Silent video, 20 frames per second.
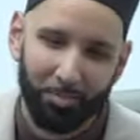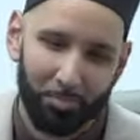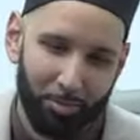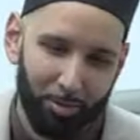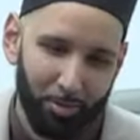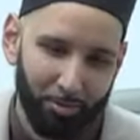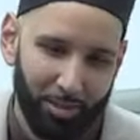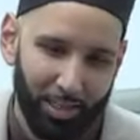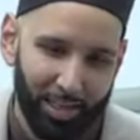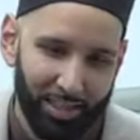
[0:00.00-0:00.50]
to the
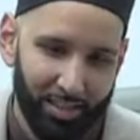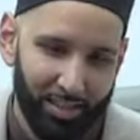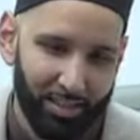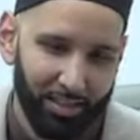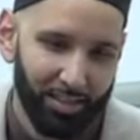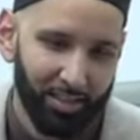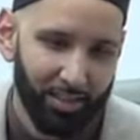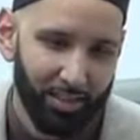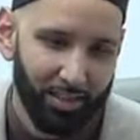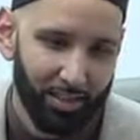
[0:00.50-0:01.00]

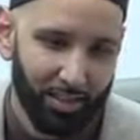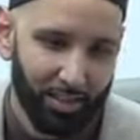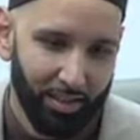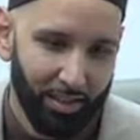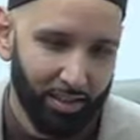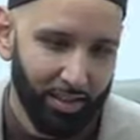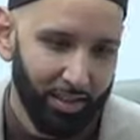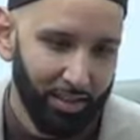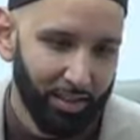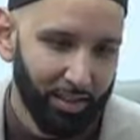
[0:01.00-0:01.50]
protest.
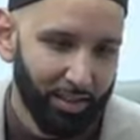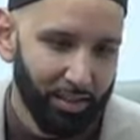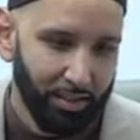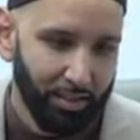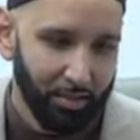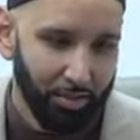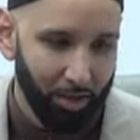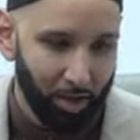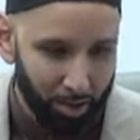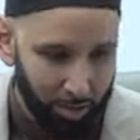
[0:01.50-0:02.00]

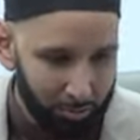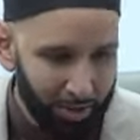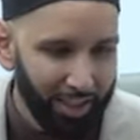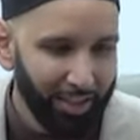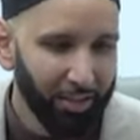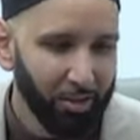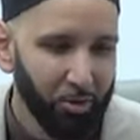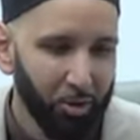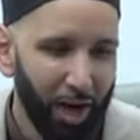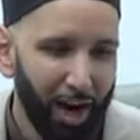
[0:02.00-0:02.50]
Are you
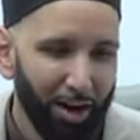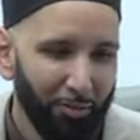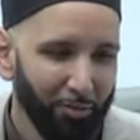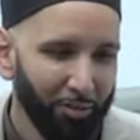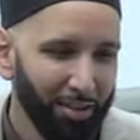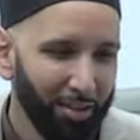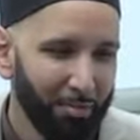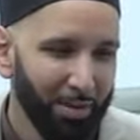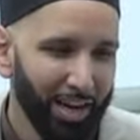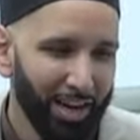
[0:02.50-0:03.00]
making
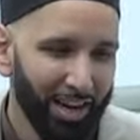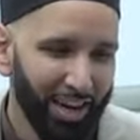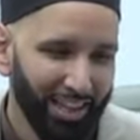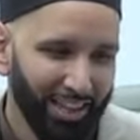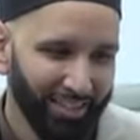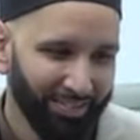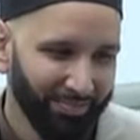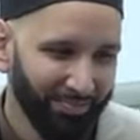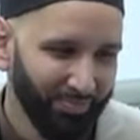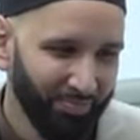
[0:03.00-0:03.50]
dua for them at
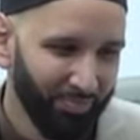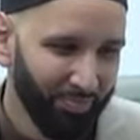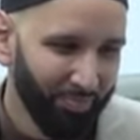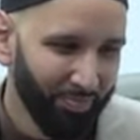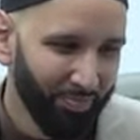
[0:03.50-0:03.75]
night?